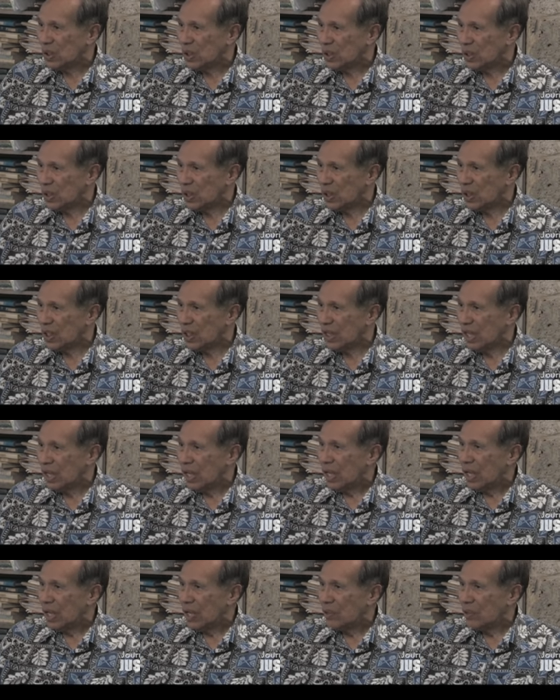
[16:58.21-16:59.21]
right?
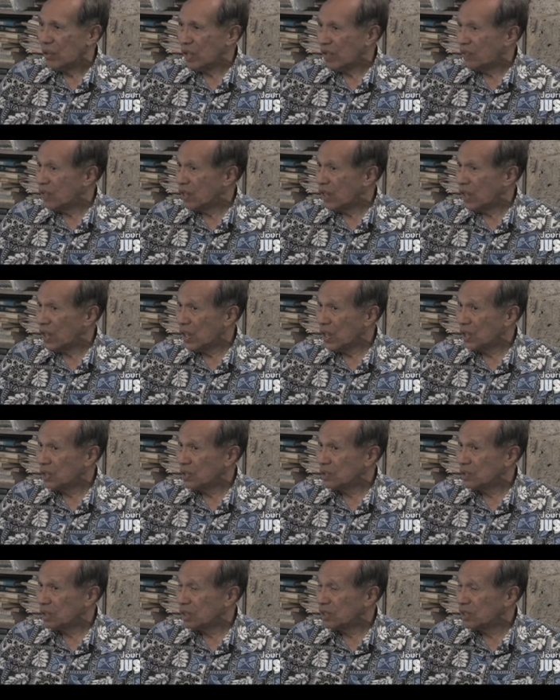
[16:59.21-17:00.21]
We have the
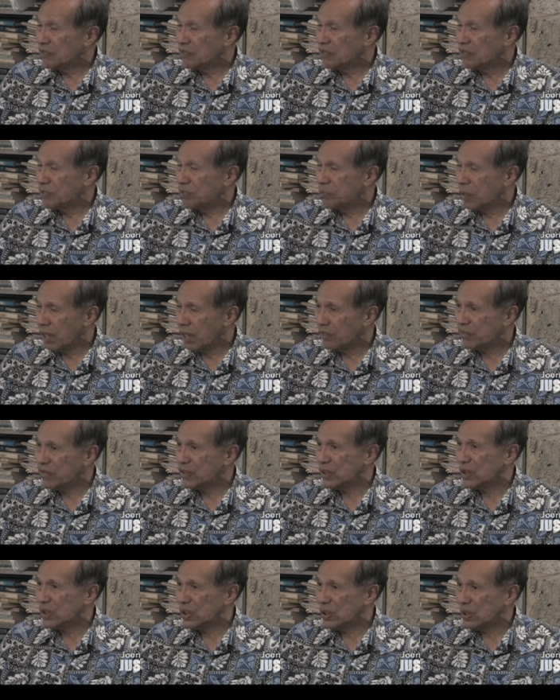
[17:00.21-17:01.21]
highest rates for
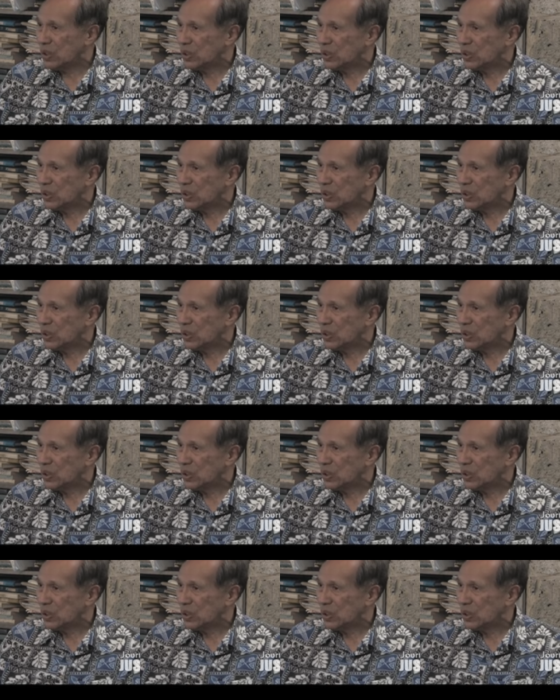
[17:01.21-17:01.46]
poverty,